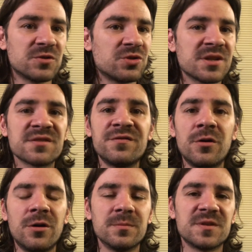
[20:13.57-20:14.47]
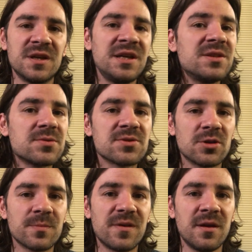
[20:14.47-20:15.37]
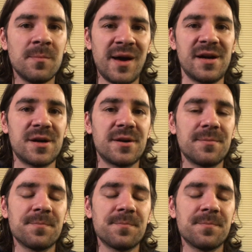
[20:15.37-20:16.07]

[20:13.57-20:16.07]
transformed into something better.